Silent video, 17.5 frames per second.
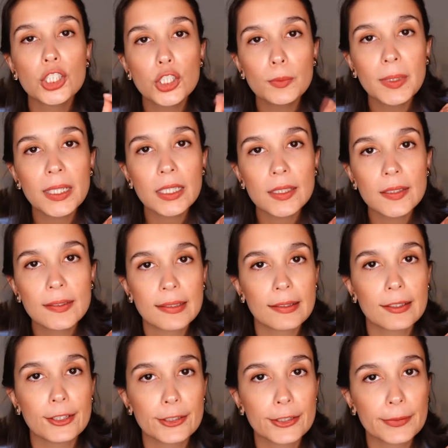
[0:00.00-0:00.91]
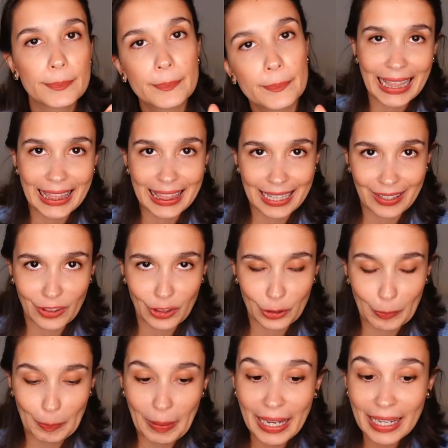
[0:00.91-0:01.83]
To be considered.
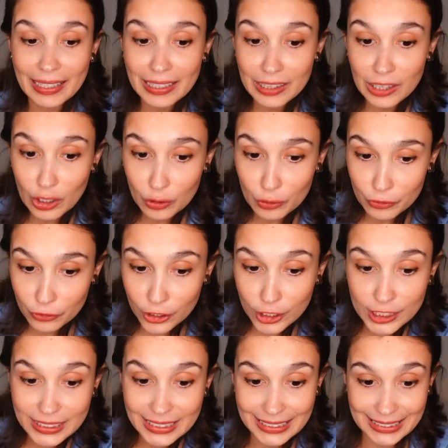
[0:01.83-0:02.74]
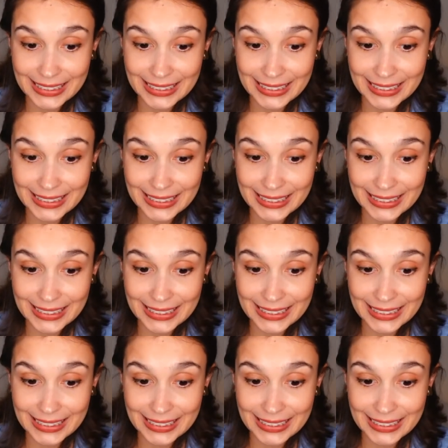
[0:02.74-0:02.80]
Leather penny loafers,